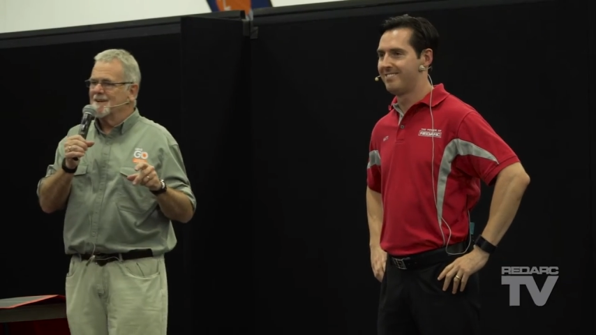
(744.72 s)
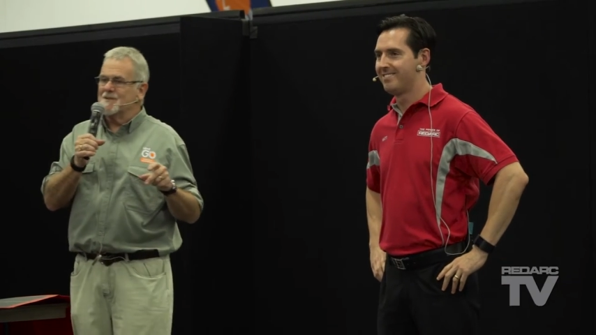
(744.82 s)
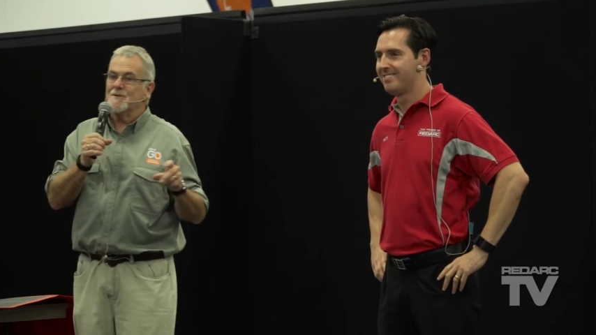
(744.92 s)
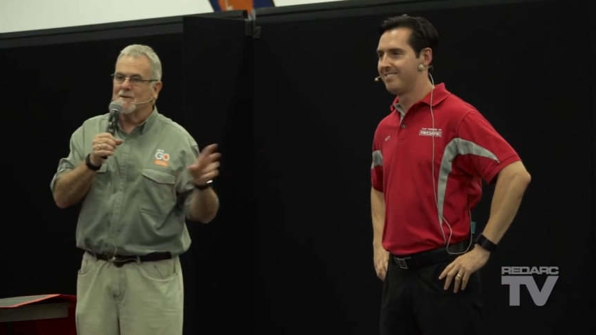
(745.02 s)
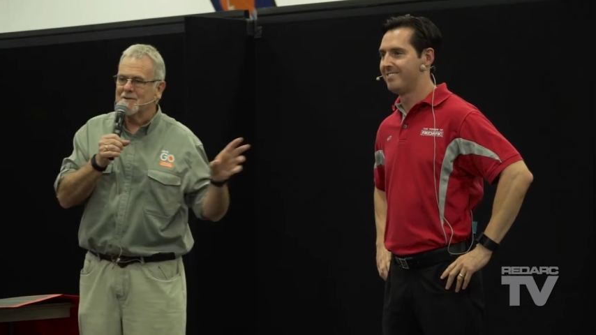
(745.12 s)

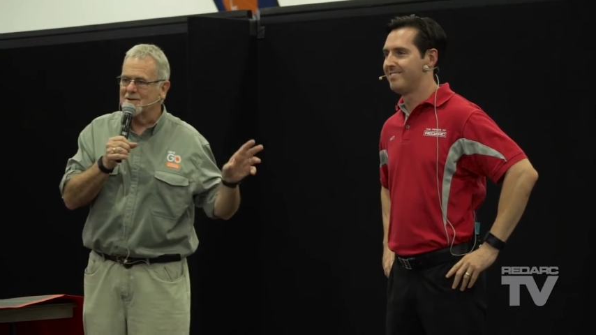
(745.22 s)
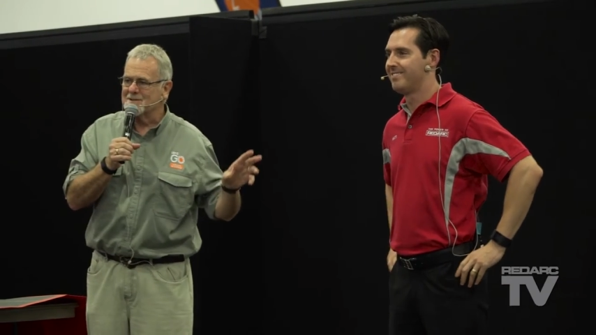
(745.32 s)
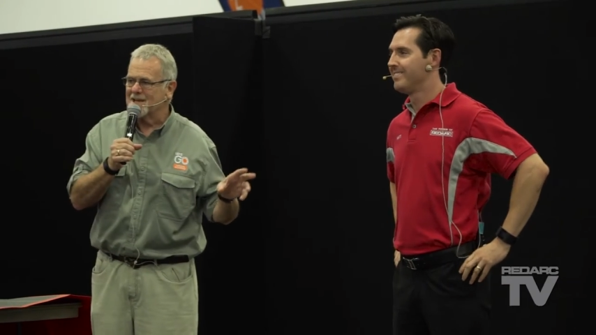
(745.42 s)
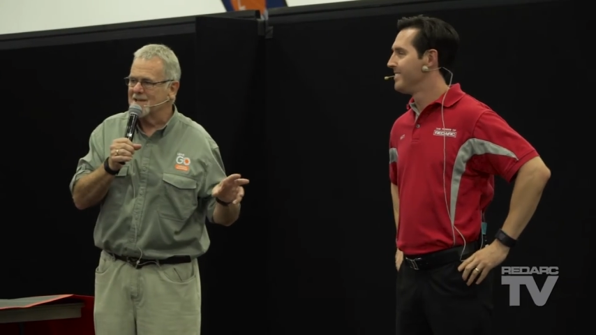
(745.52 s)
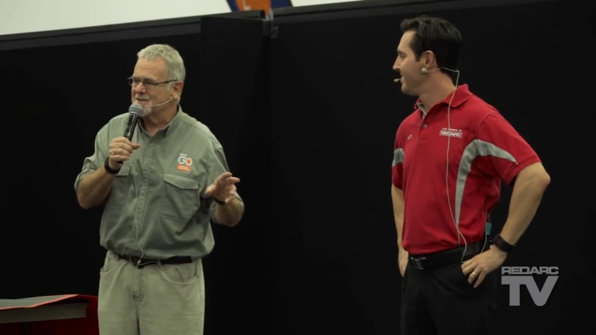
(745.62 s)
Speaker 1: Too often, I'll
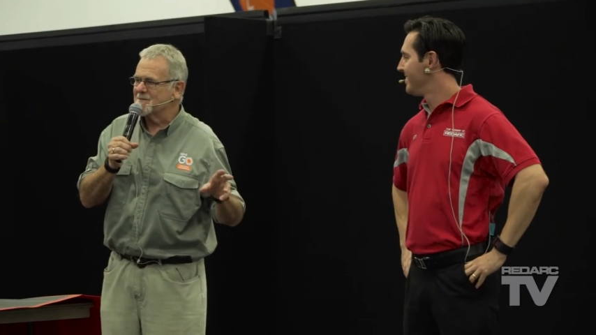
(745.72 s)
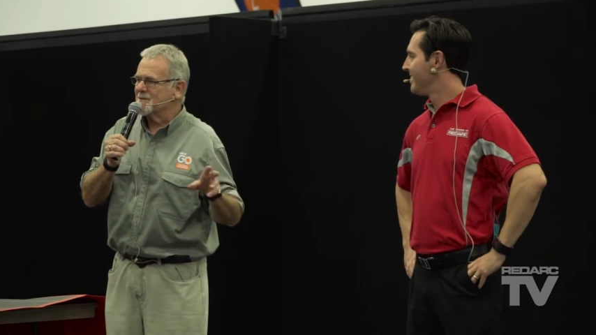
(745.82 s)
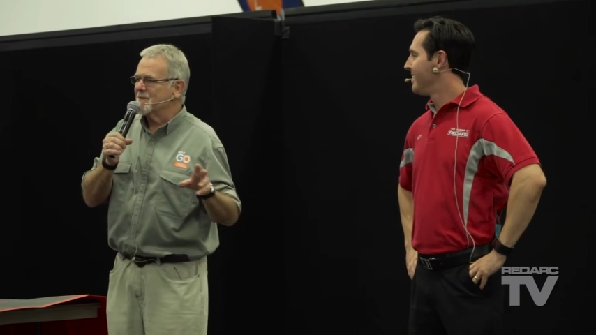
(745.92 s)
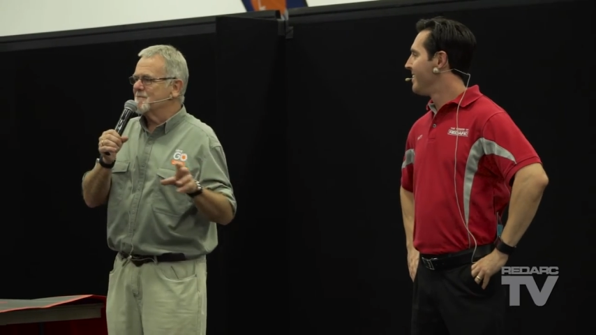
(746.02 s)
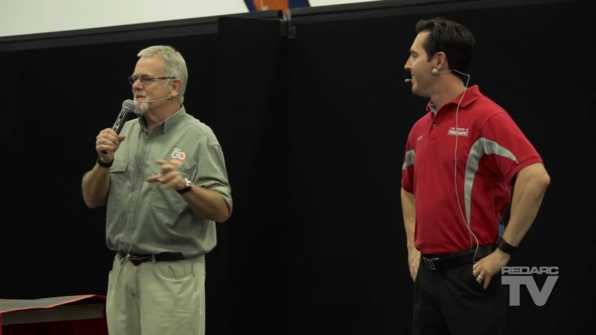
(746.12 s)
say, it's
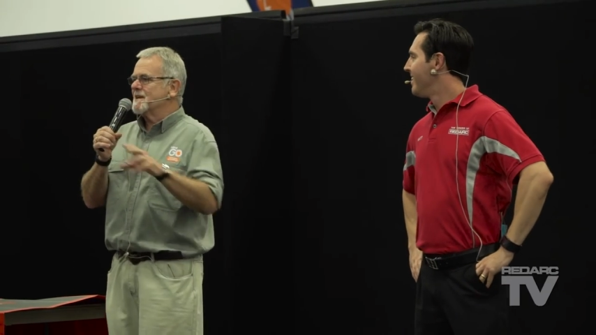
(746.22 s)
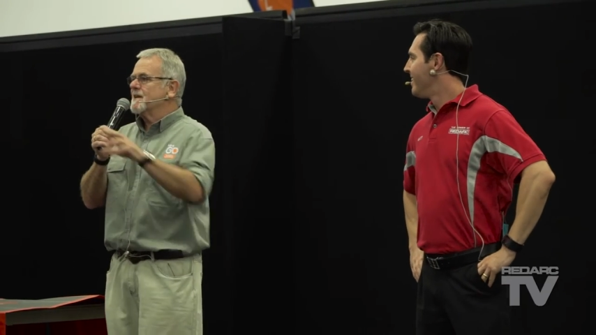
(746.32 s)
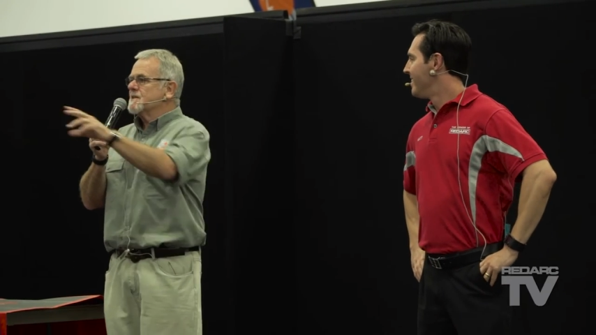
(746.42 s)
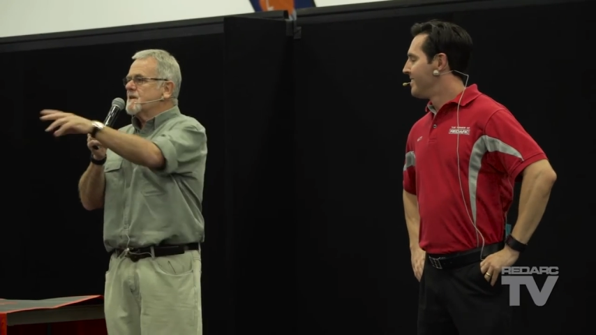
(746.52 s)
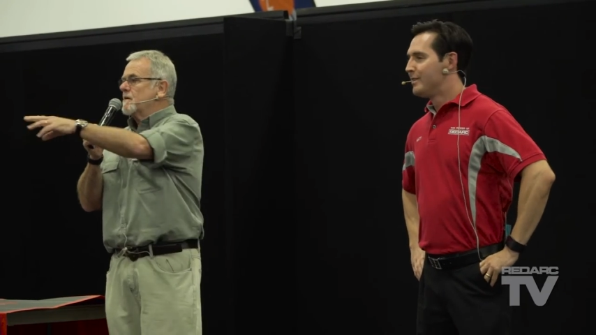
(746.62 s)
they're busy.
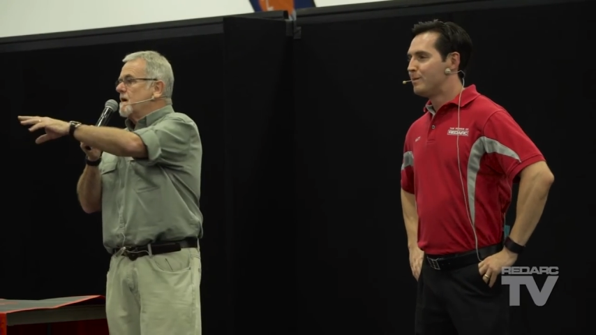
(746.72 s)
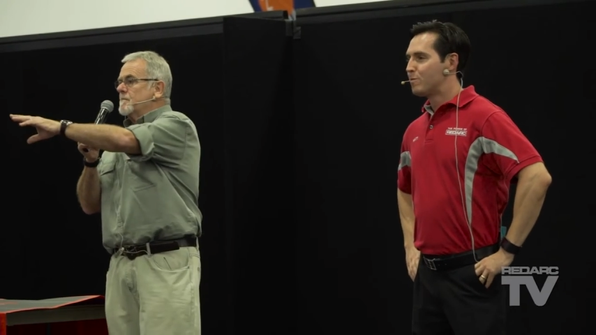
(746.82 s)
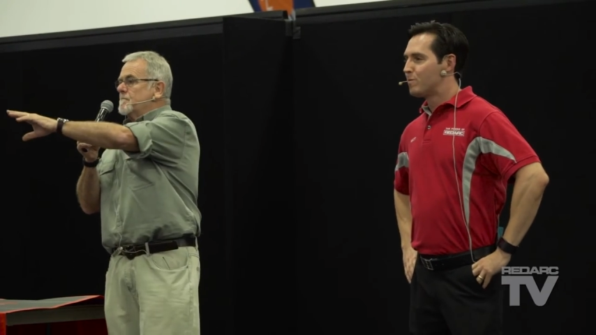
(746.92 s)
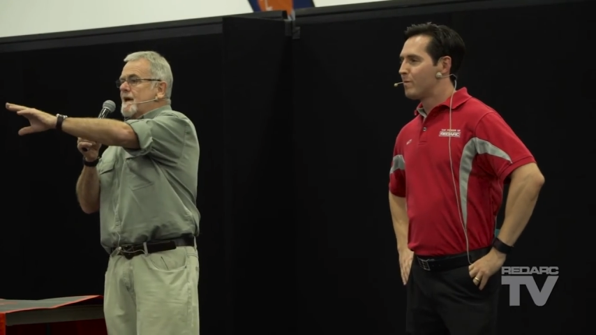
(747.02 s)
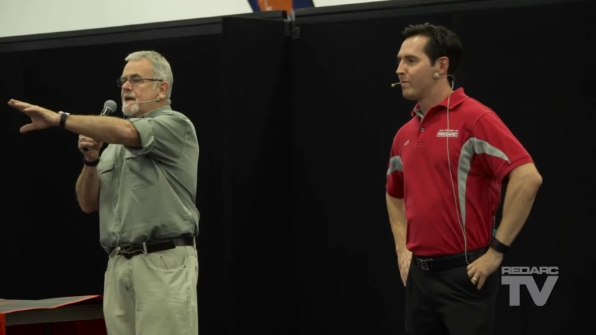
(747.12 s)
So uh,
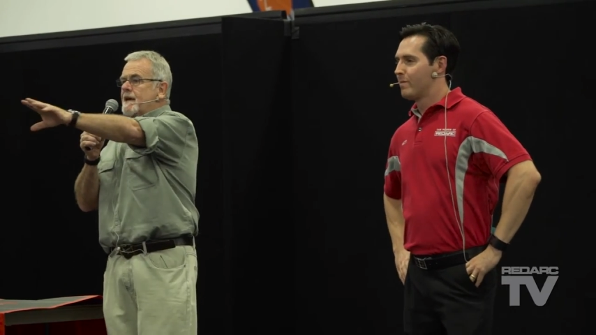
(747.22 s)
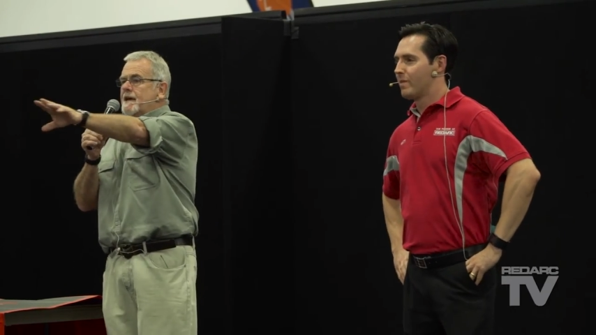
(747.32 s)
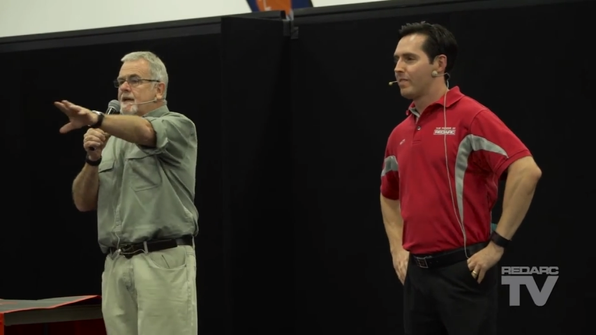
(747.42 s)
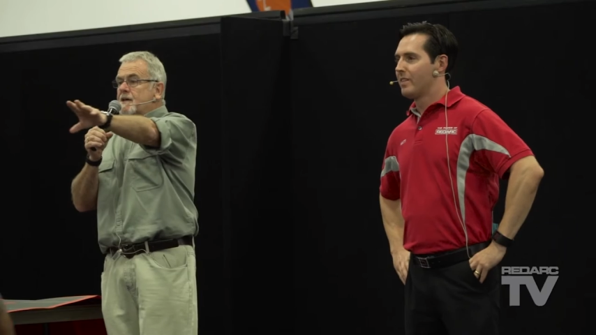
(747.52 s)
back again. Any